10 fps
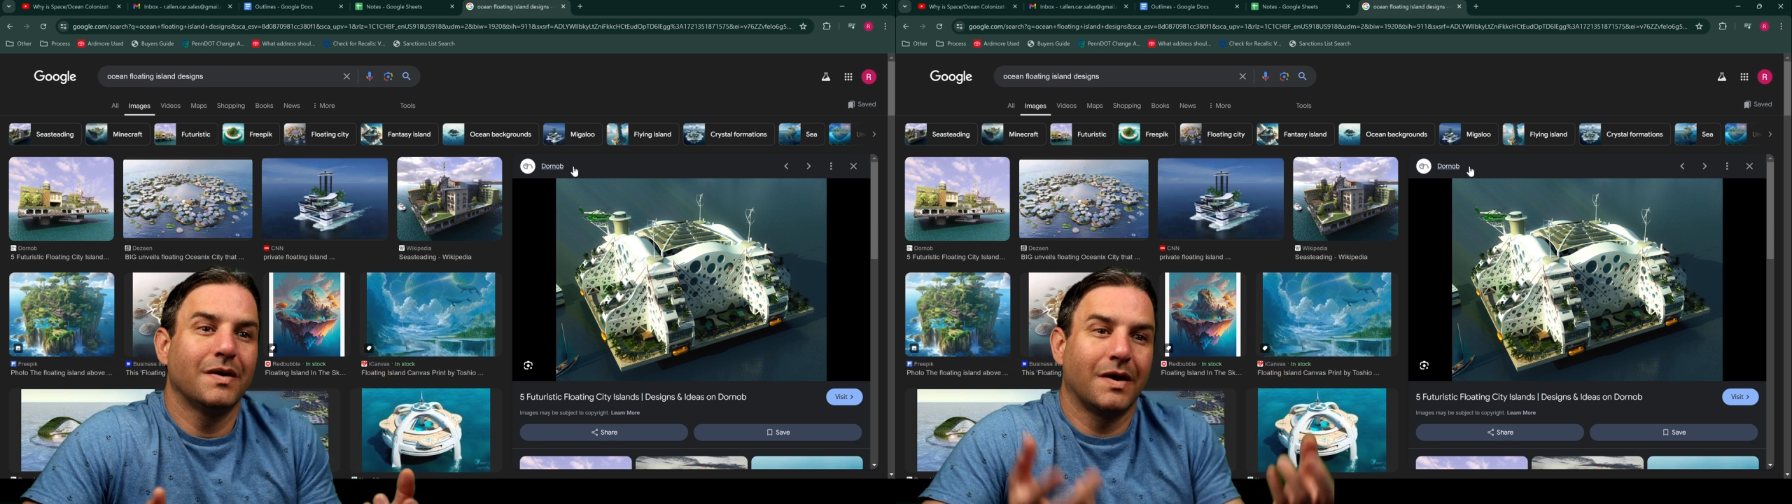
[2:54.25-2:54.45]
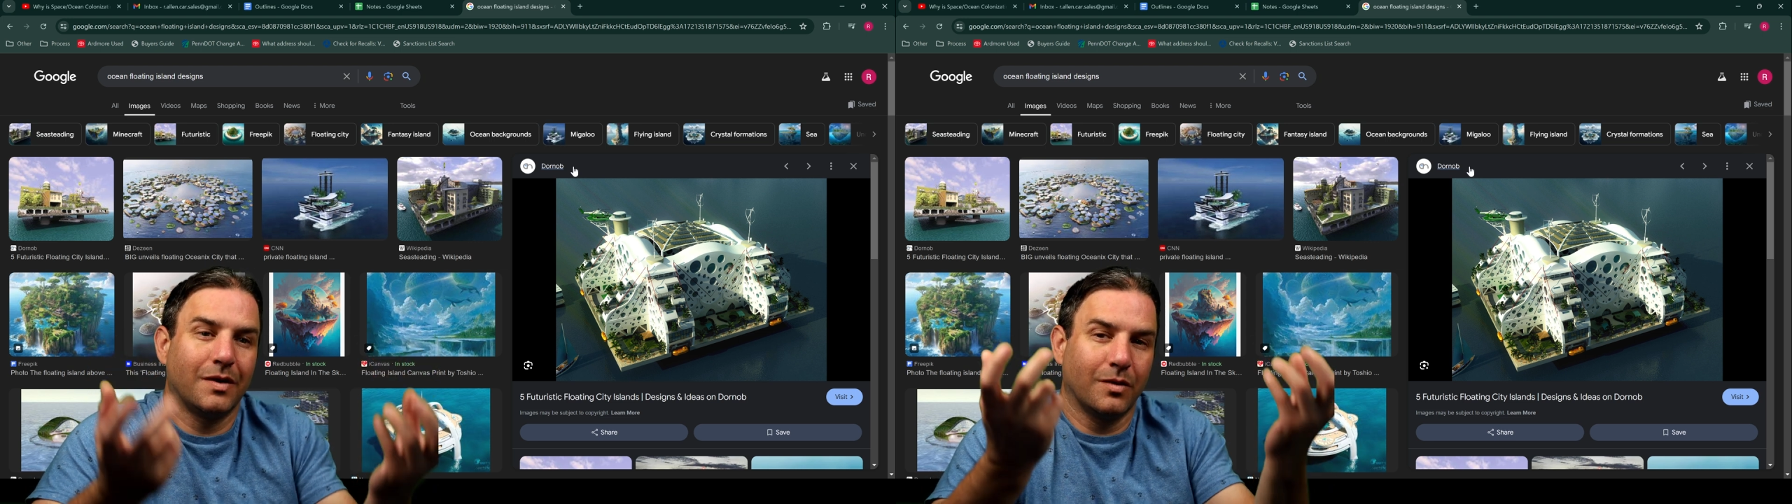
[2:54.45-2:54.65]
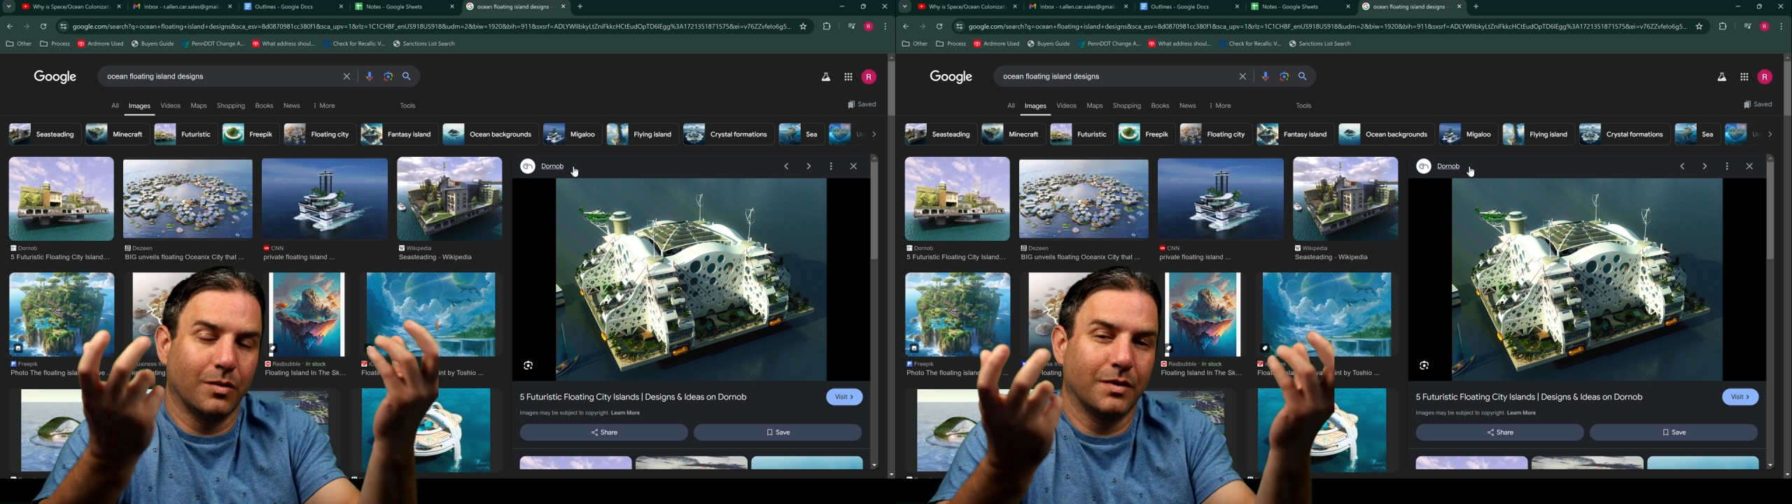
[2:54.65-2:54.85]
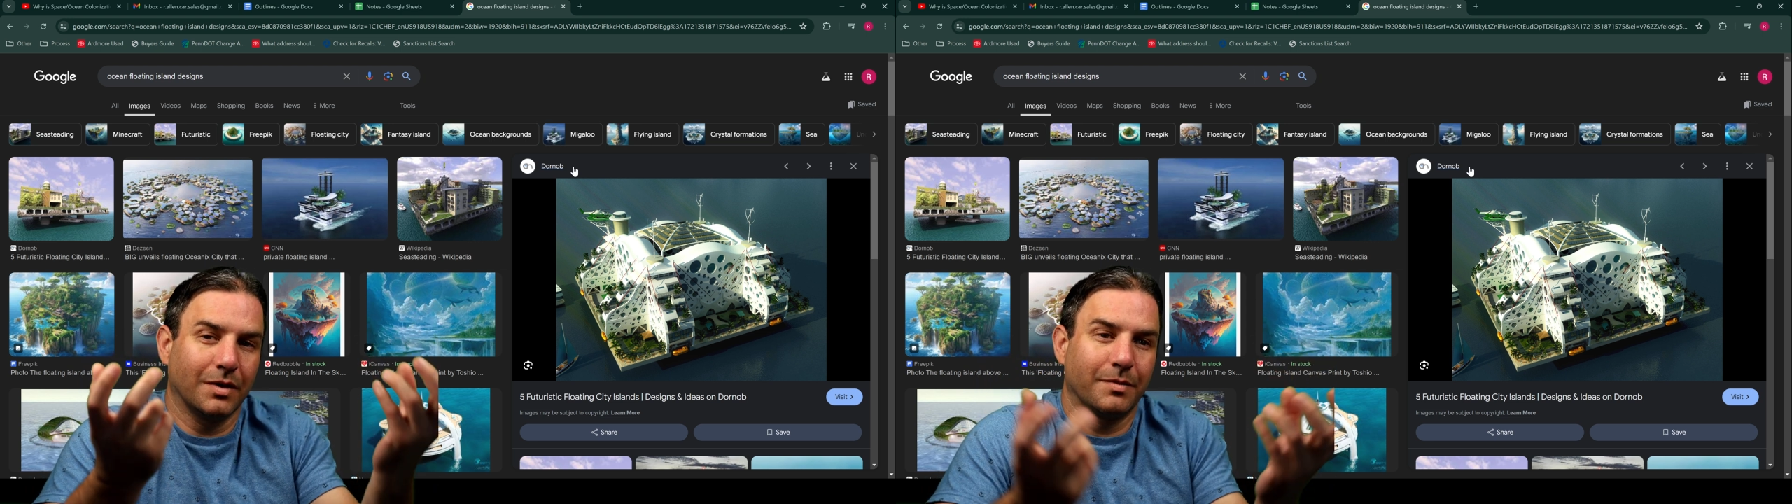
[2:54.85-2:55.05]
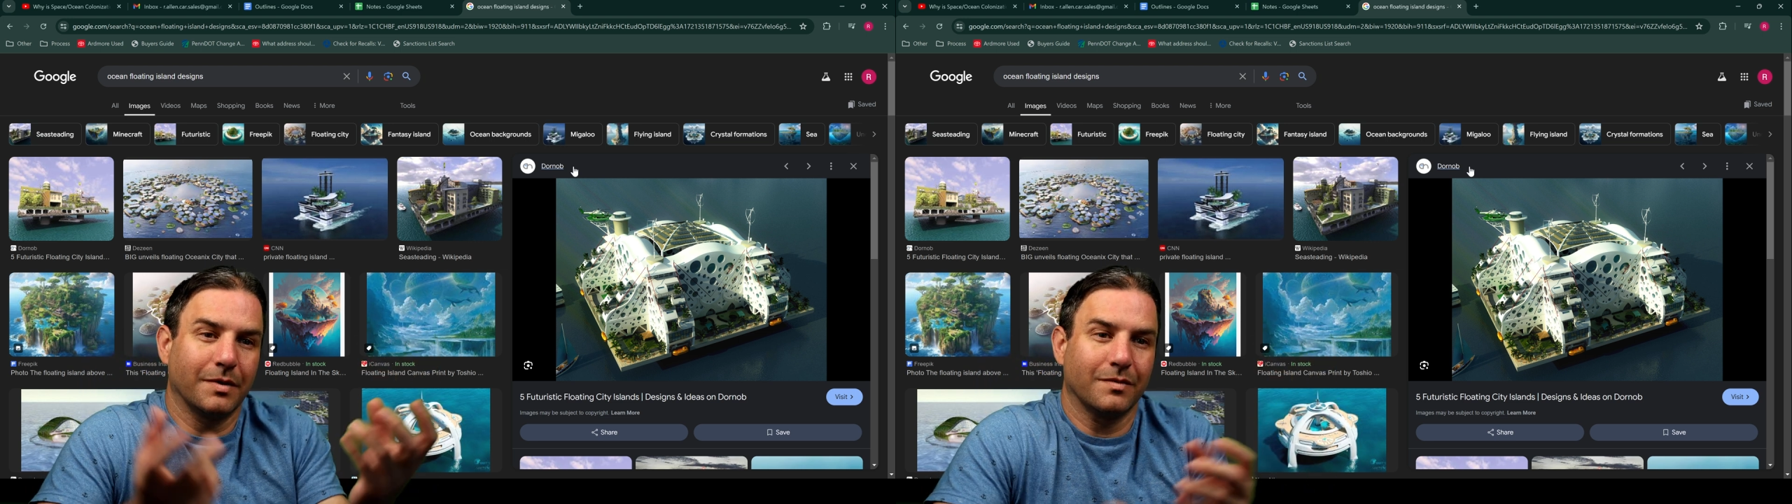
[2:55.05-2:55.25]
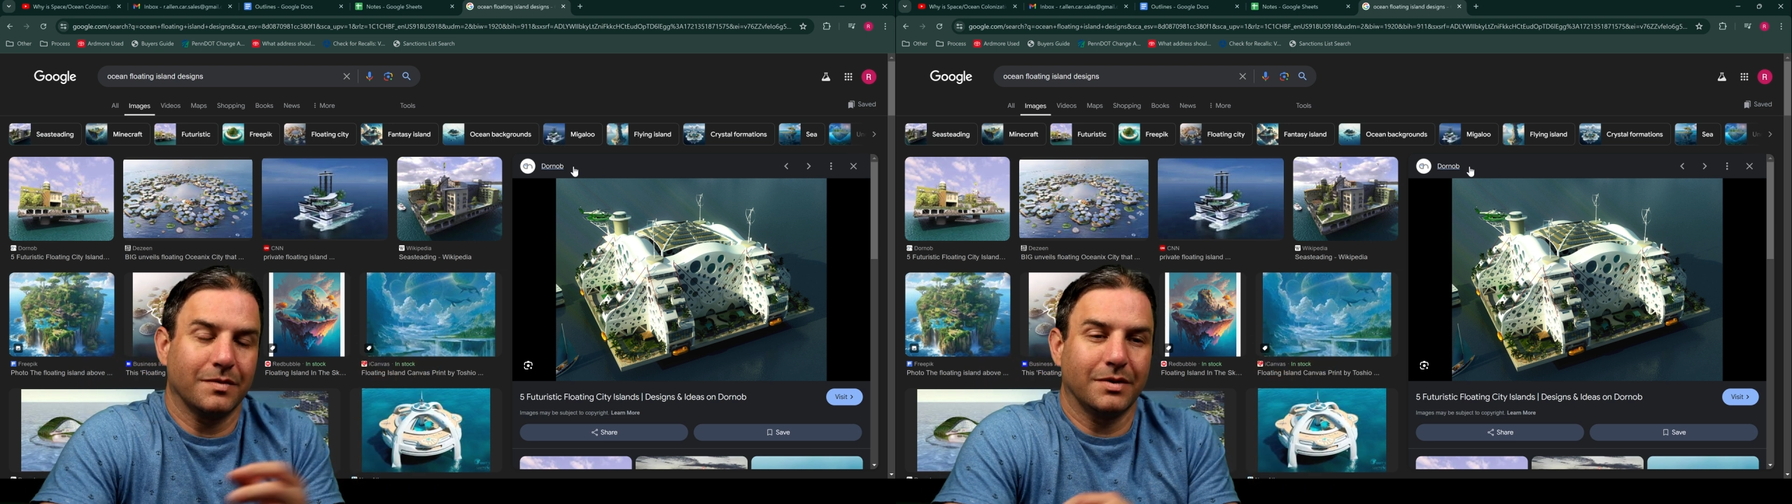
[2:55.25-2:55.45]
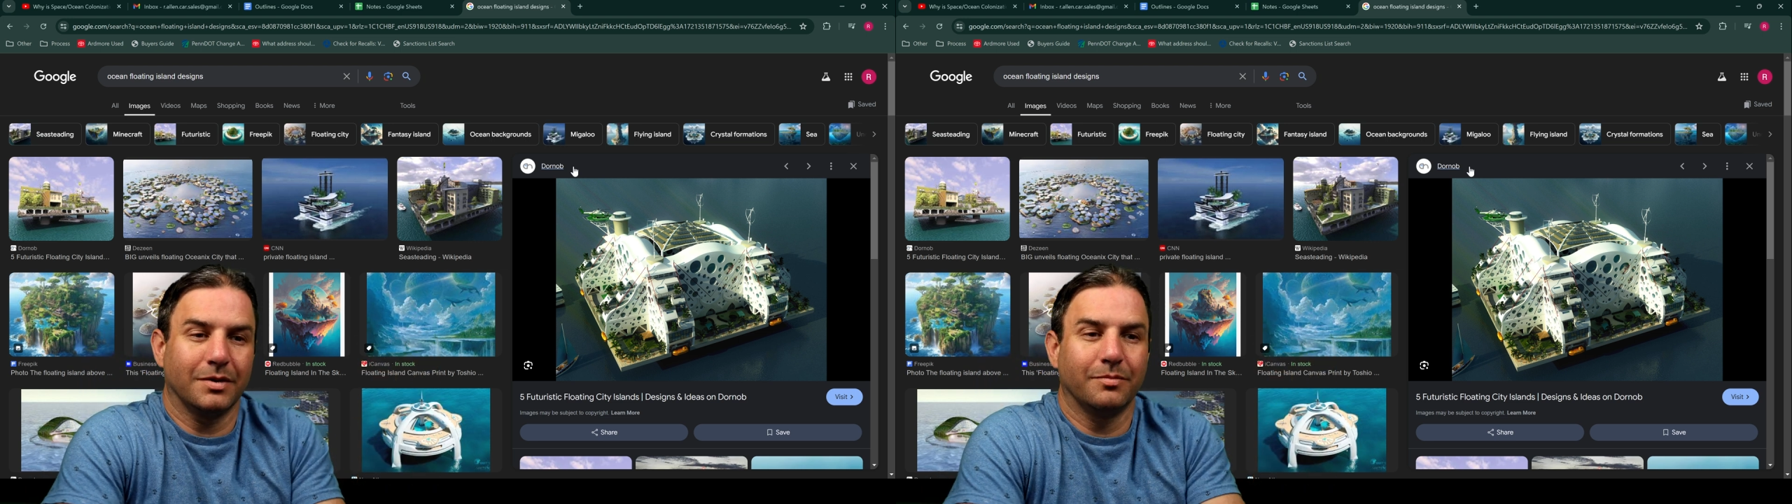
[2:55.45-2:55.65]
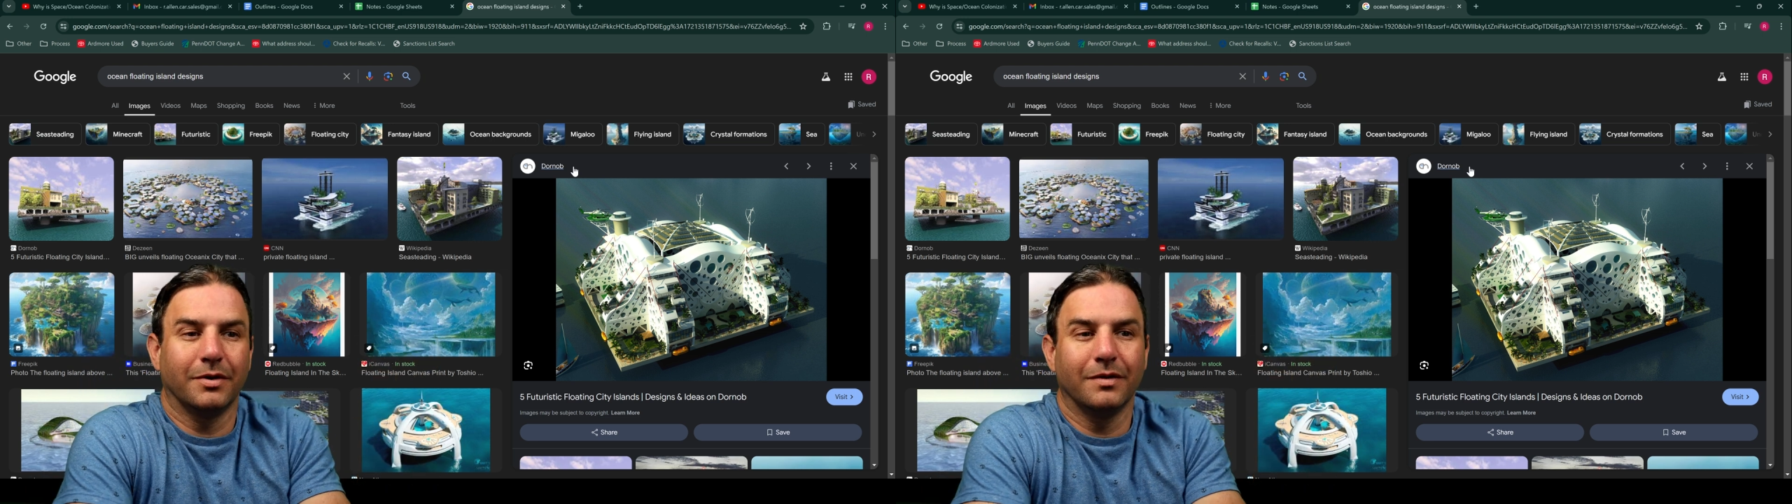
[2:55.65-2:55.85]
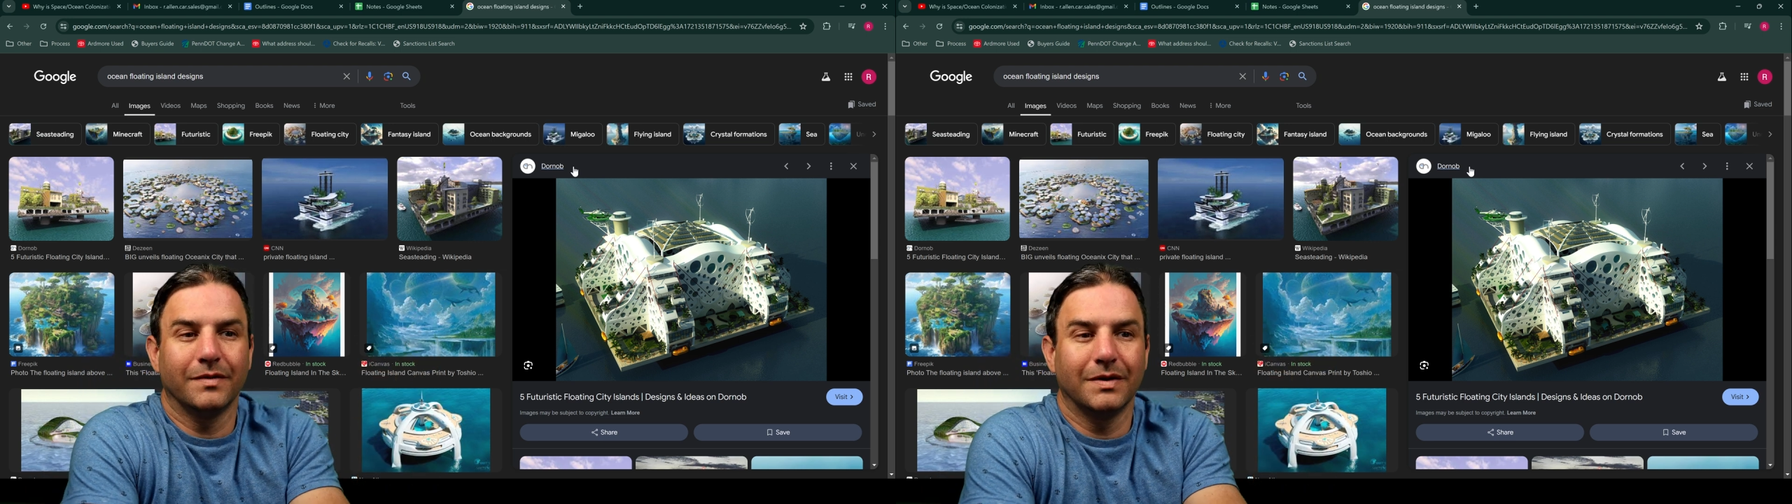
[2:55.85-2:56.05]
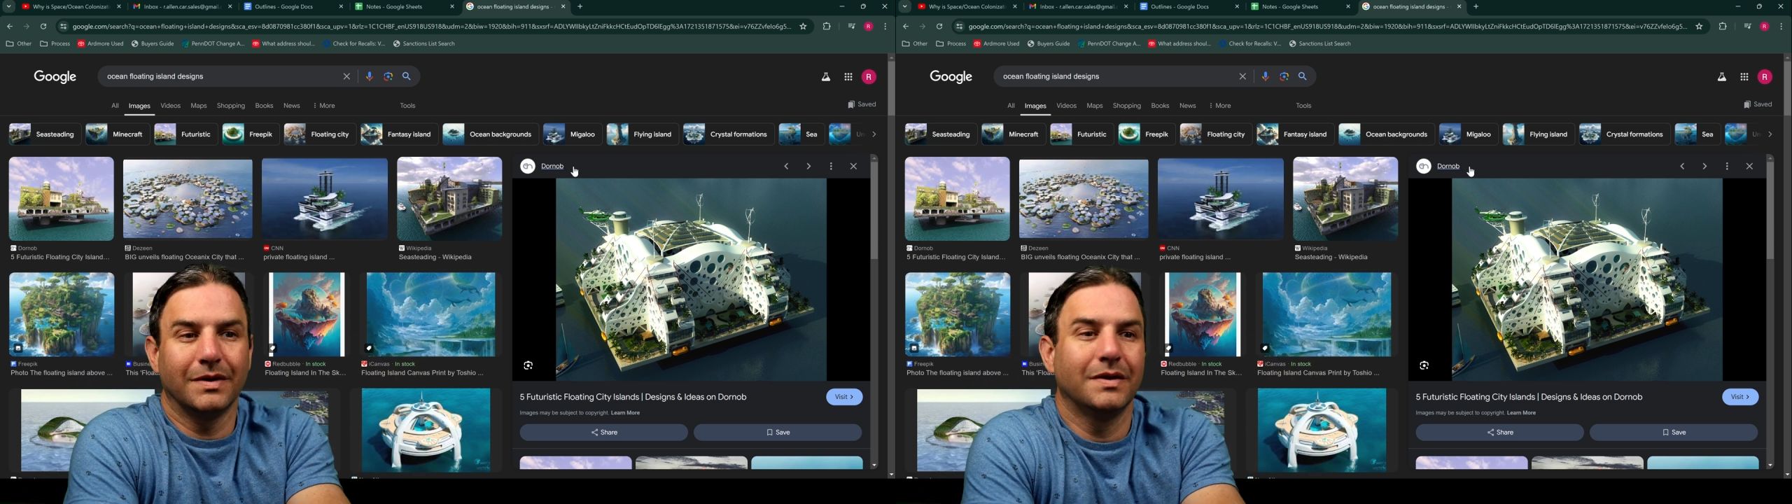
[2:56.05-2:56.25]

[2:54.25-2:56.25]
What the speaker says: and holding up everything above it.